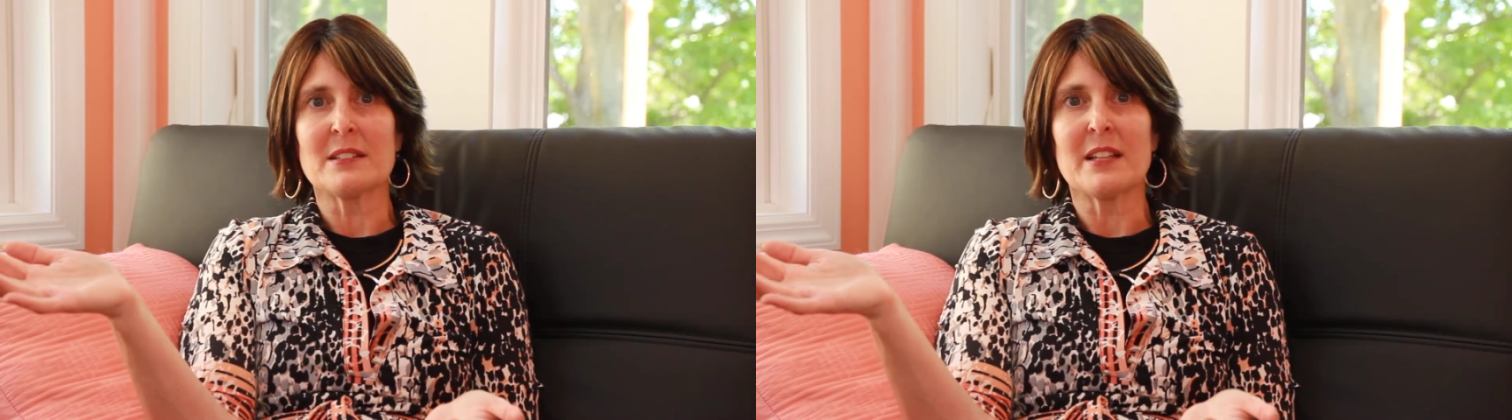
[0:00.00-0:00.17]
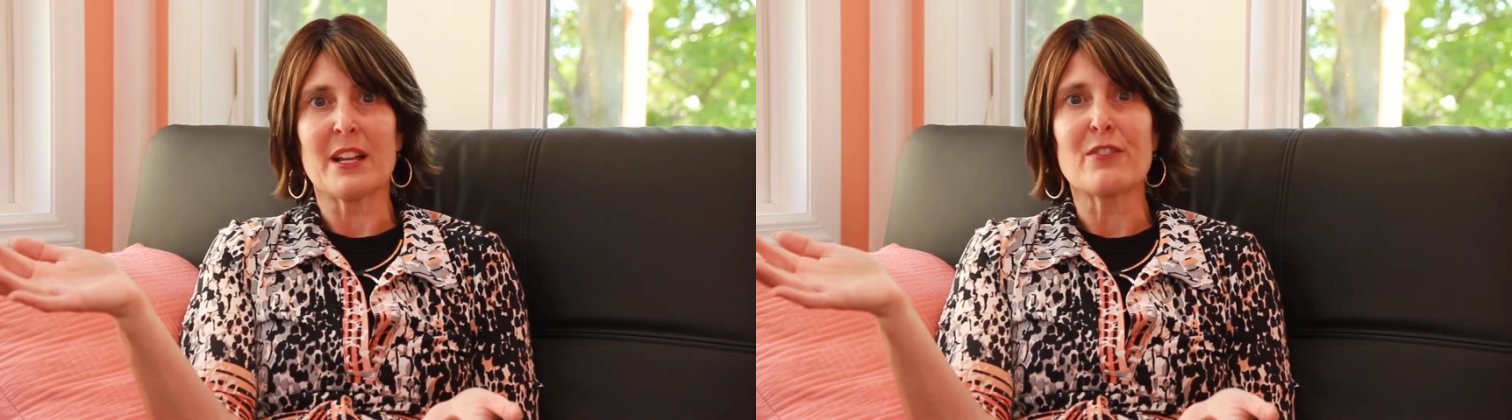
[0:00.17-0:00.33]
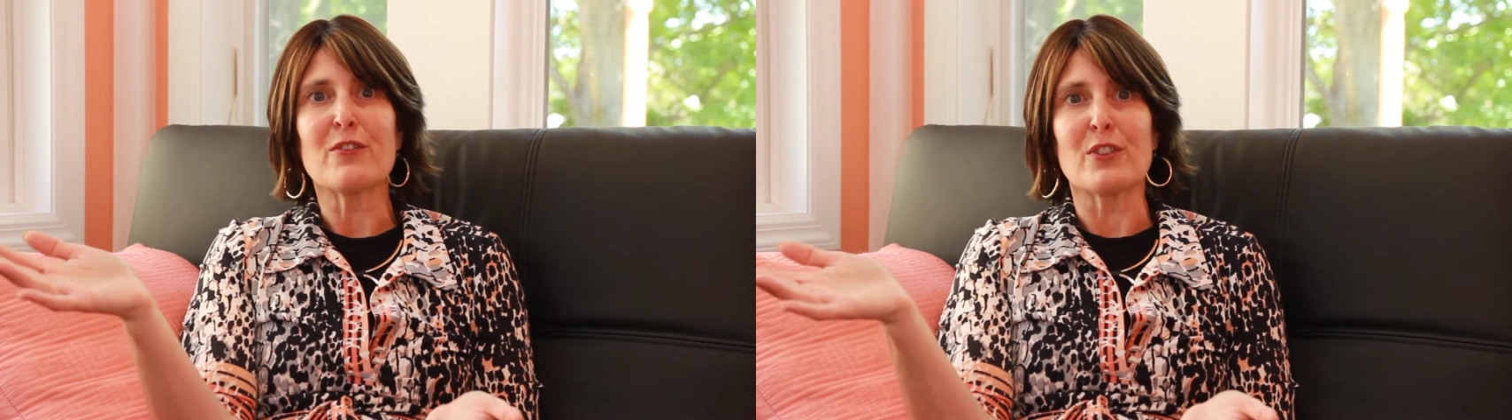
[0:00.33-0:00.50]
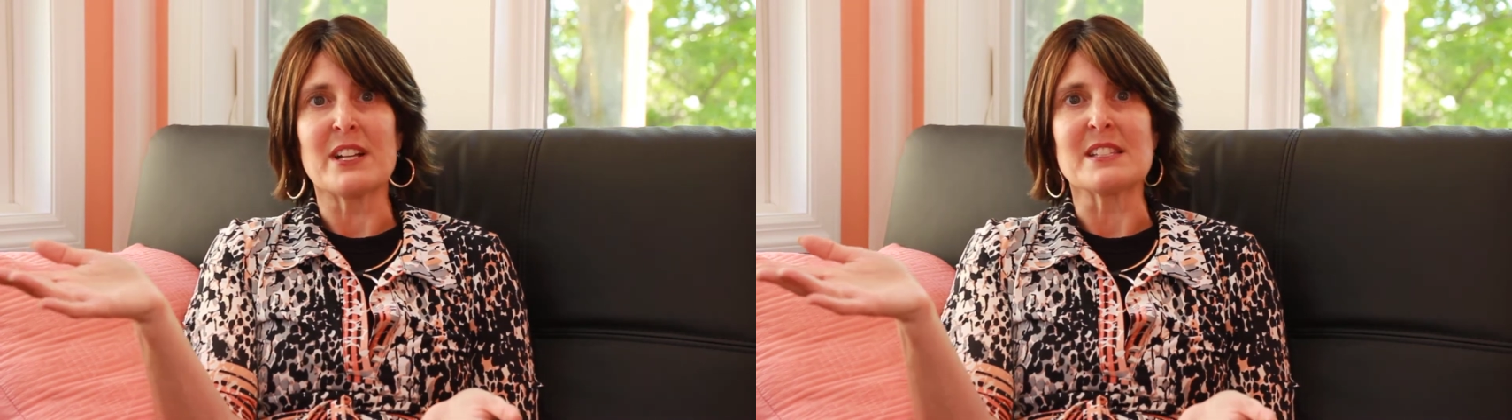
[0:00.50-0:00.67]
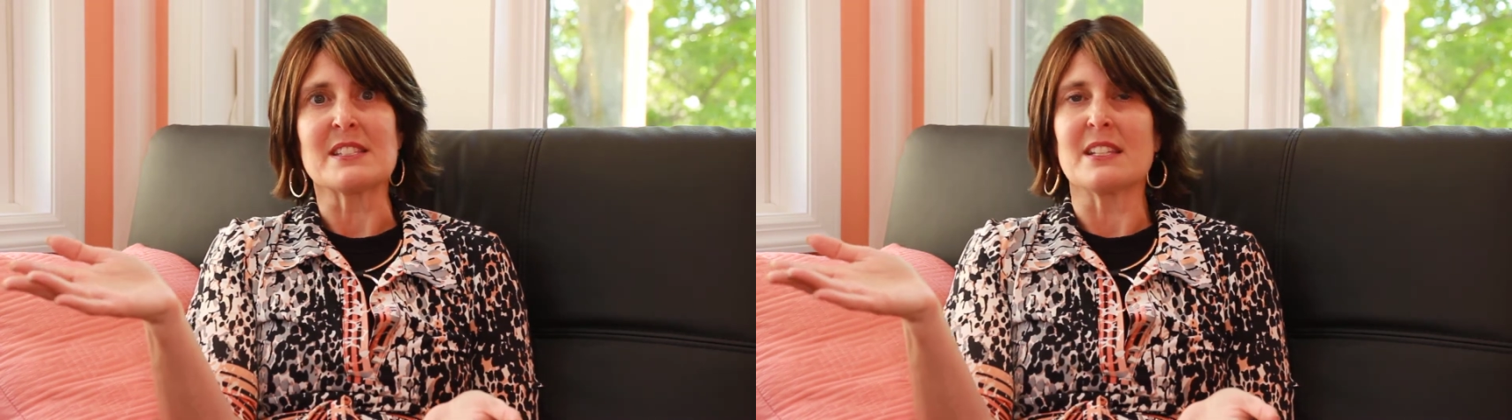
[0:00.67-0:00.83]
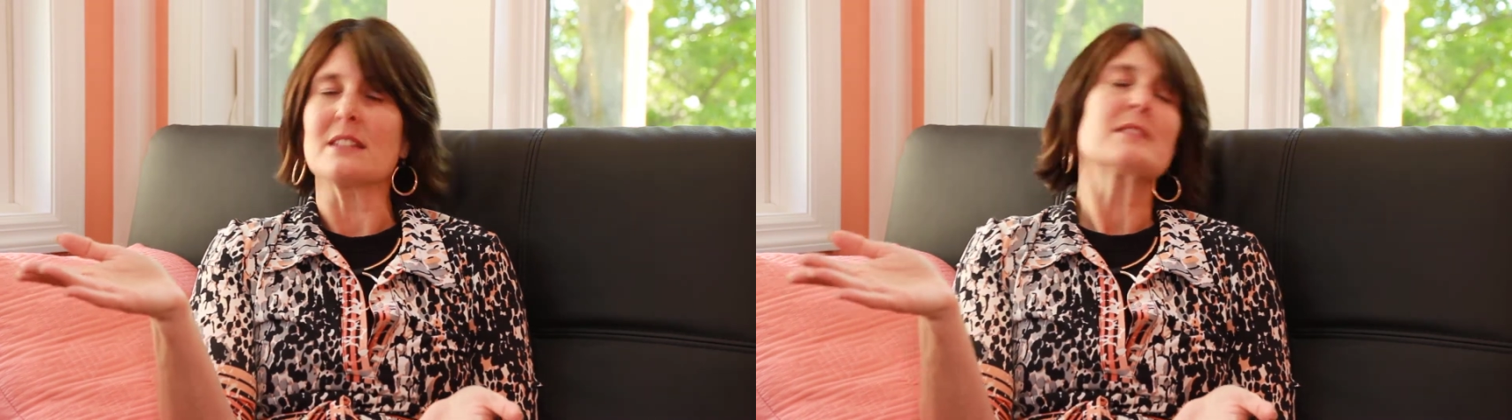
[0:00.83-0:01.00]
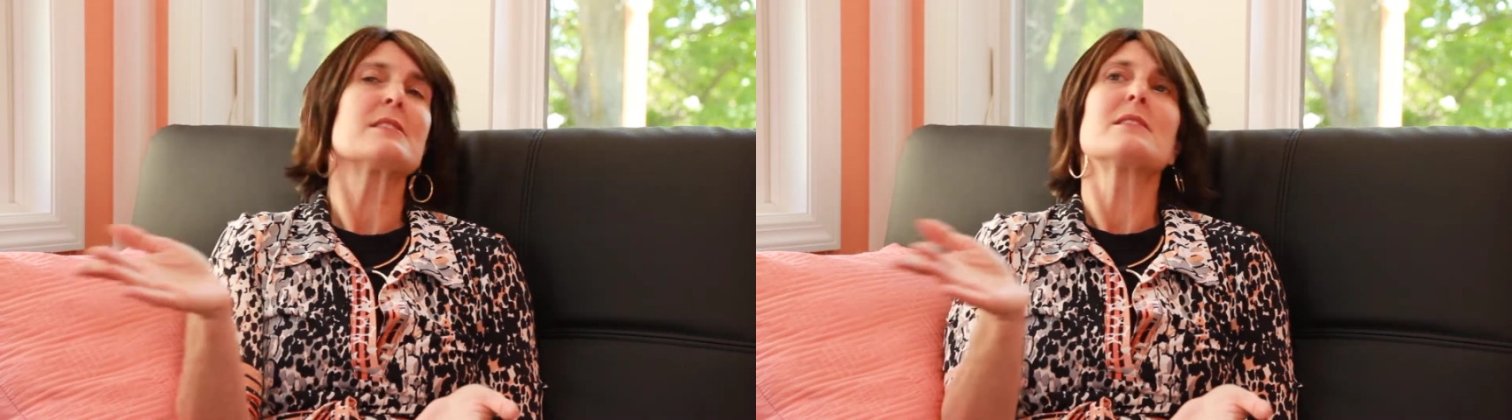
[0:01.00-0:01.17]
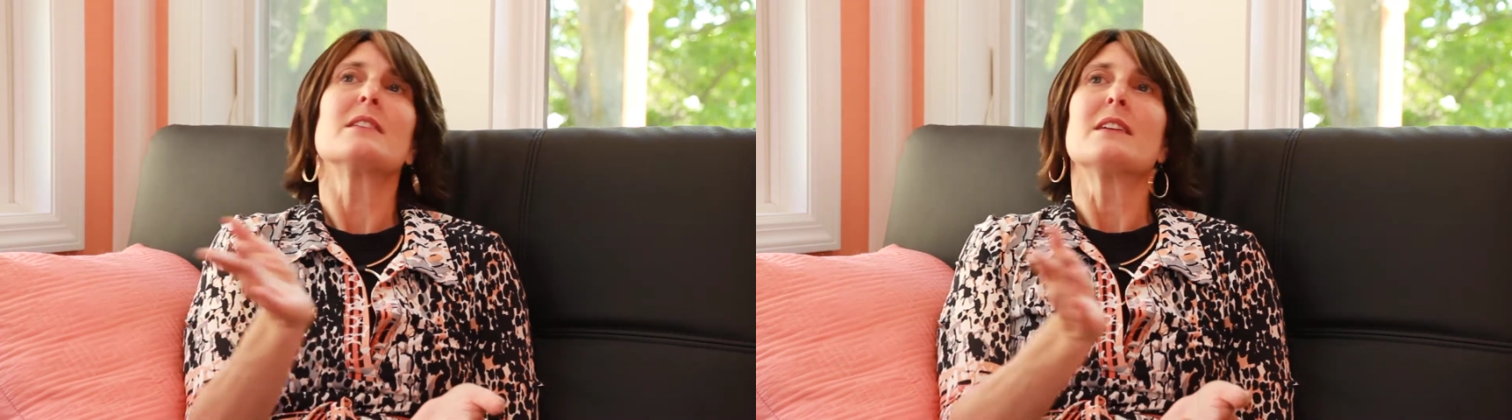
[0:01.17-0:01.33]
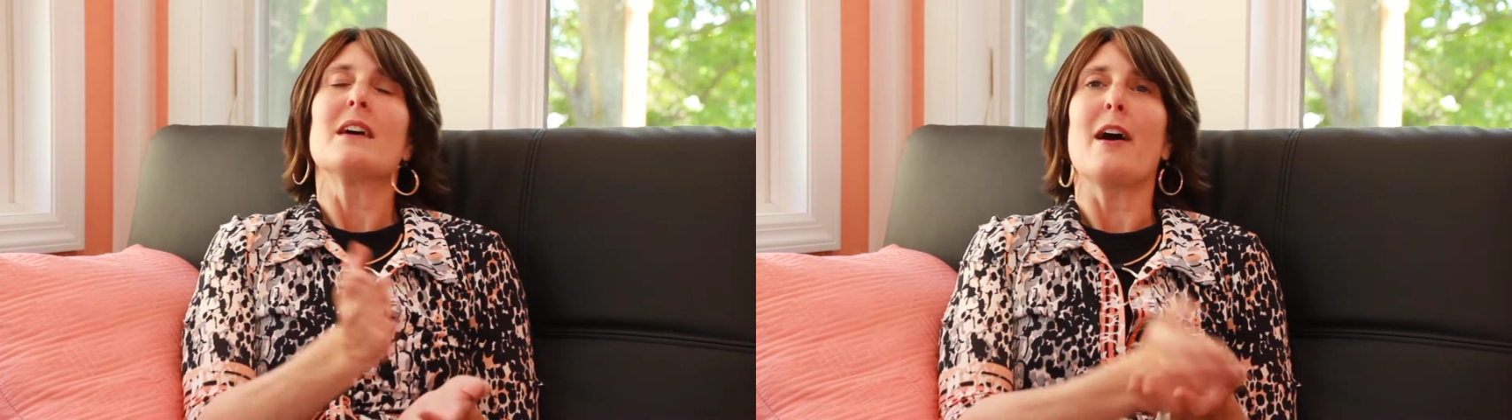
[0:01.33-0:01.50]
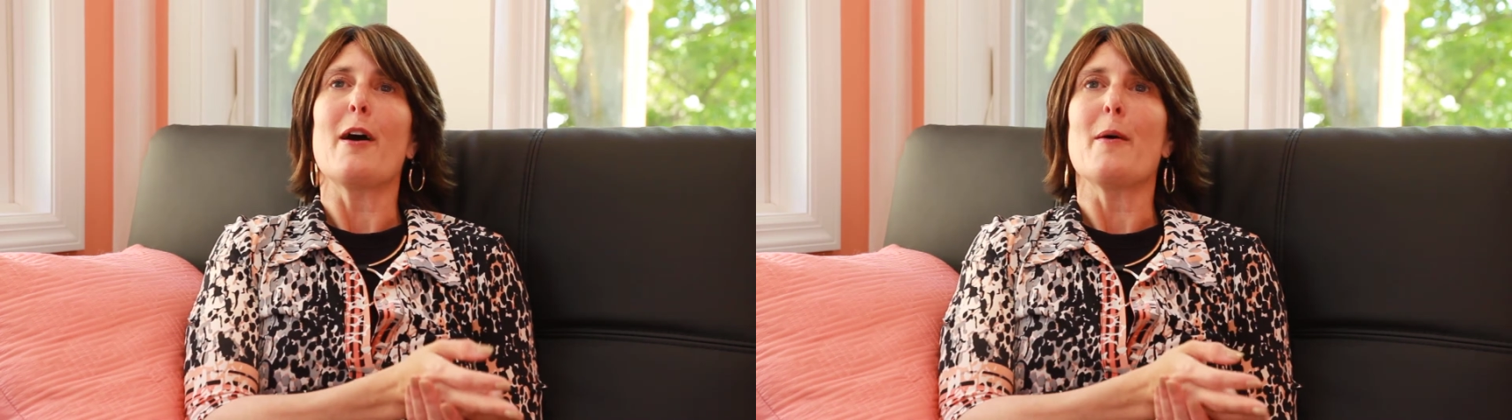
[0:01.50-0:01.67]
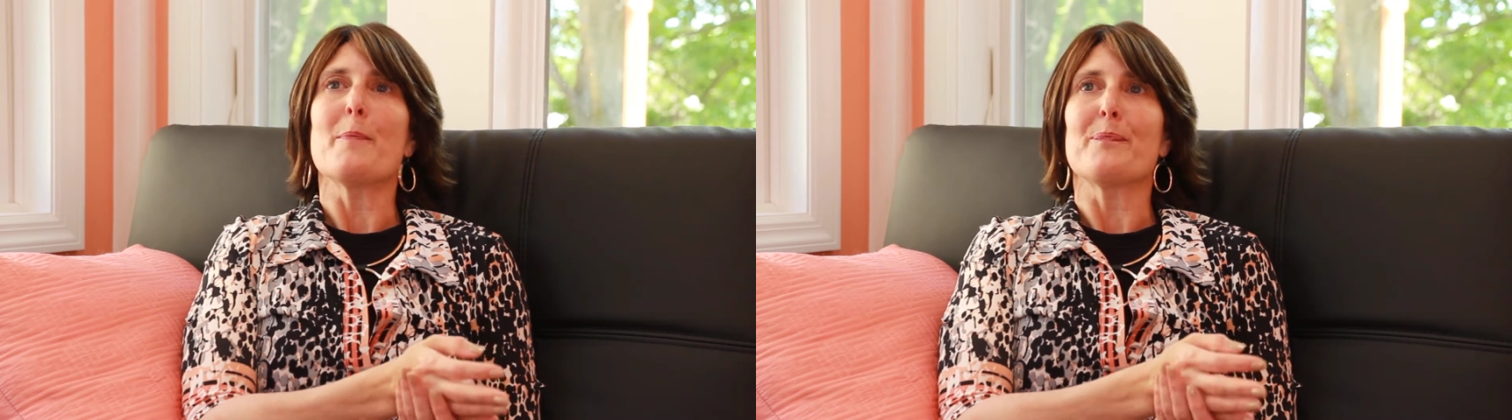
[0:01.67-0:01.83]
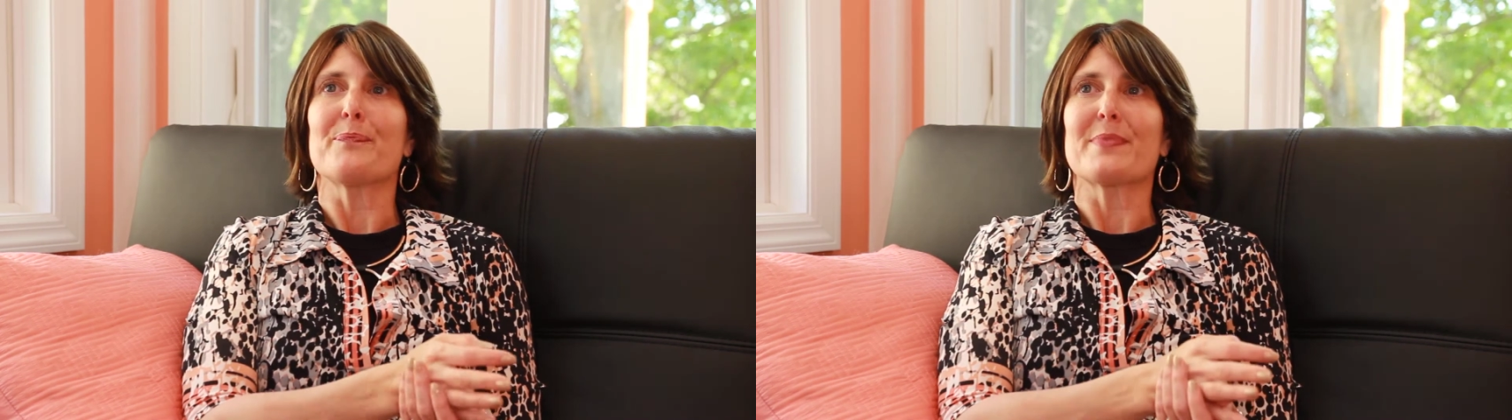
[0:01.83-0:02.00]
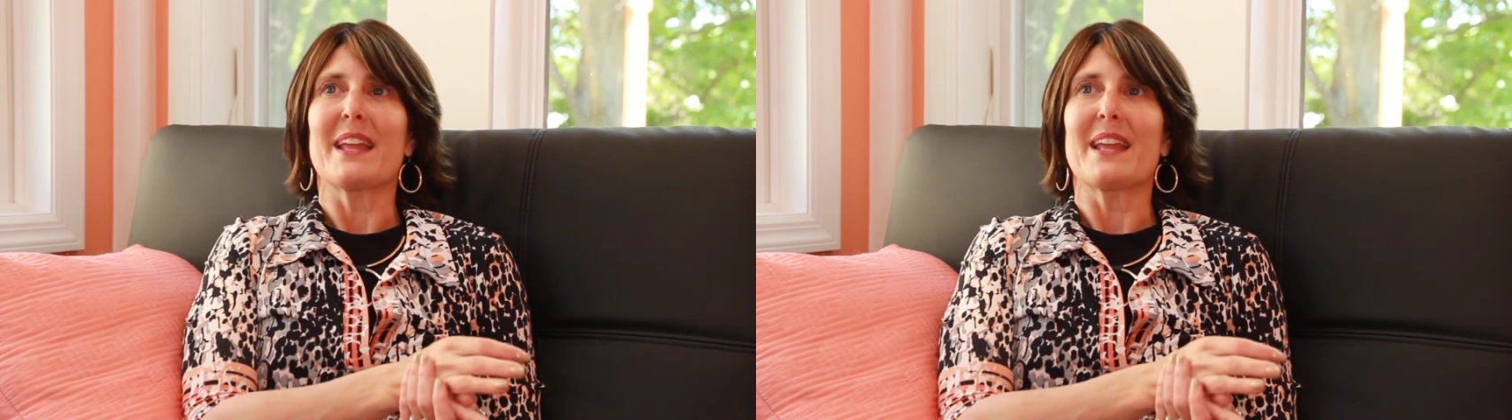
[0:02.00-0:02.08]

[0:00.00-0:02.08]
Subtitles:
Like, for instance, an